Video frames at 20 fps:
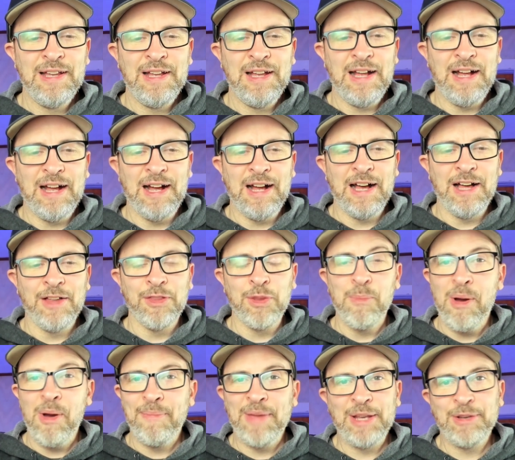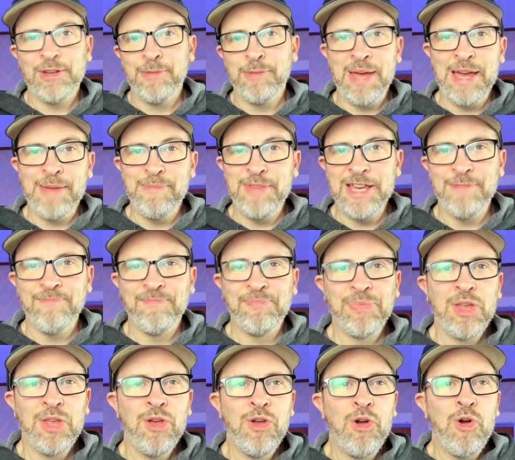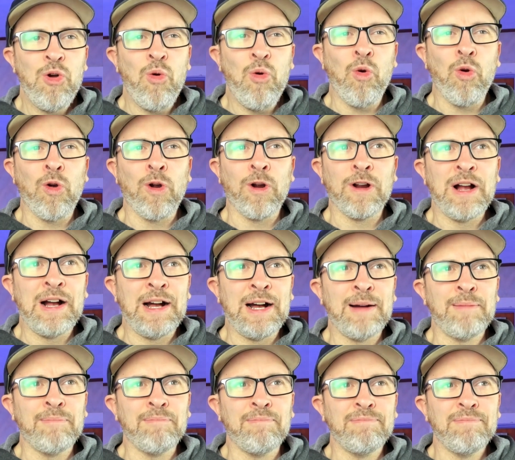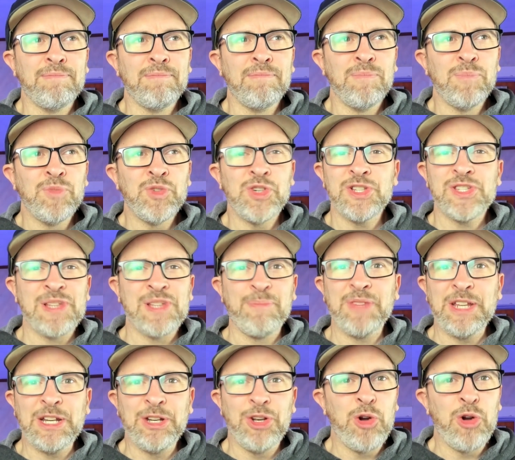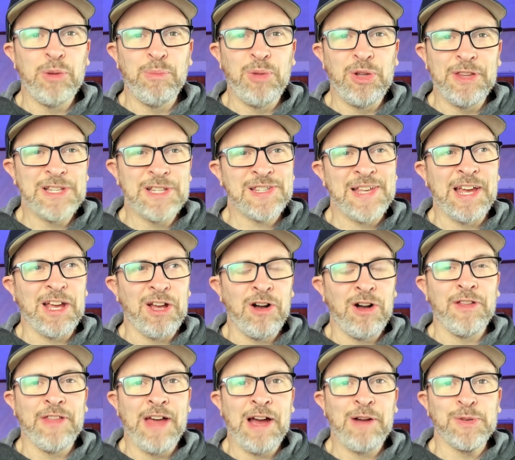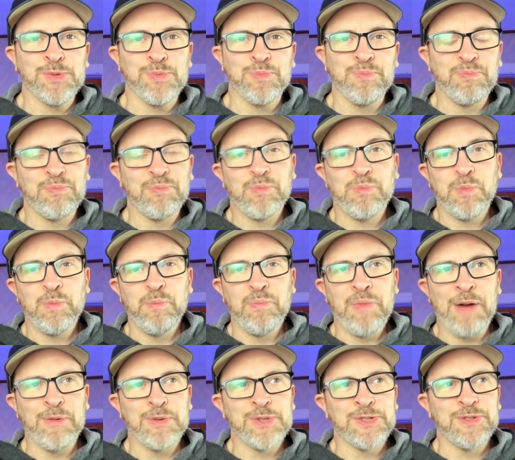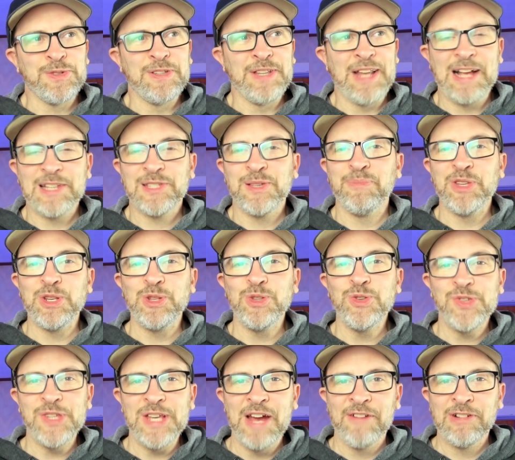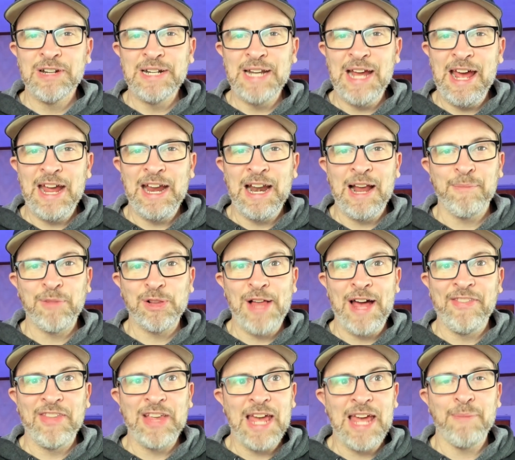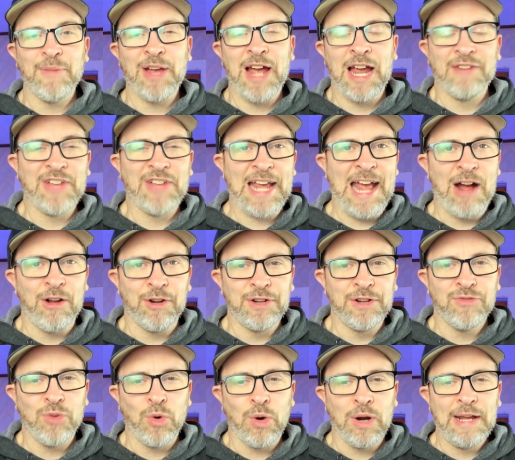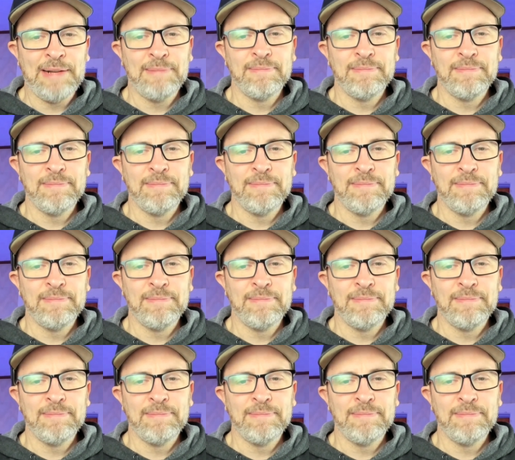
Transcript: the momentum maybe, or just something notable that's like, oh, that was not something you see every day, and I'm glad the game kind of accounted for it.